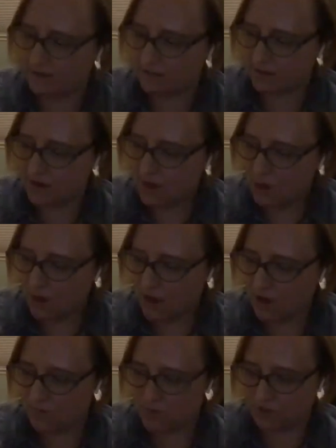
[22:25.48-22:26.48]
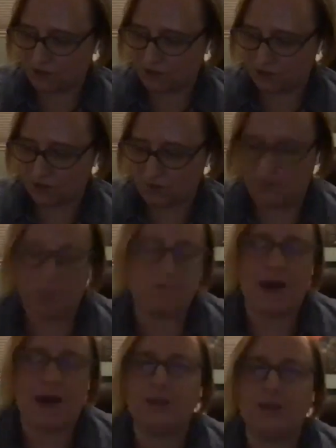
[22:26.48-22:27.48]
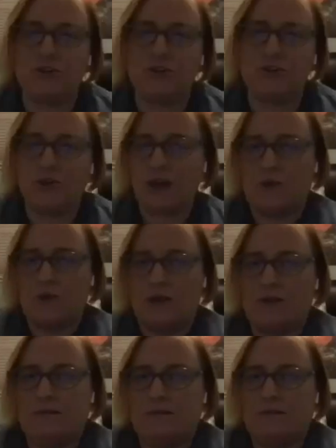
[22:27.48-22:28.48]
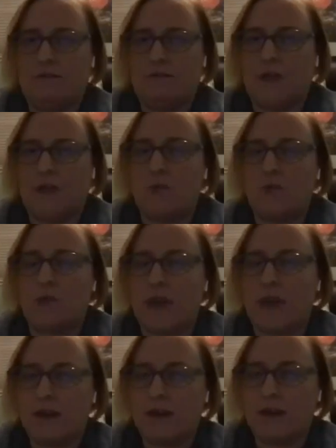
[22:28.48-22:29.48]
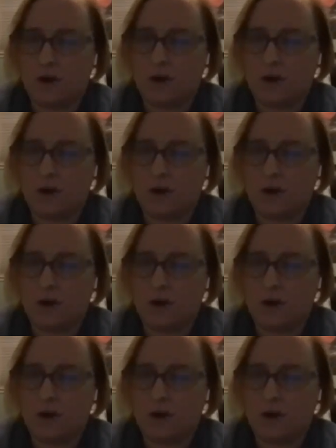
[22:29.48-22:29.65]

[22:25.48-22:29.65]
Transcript: when like writing her, especially compared to your male characters?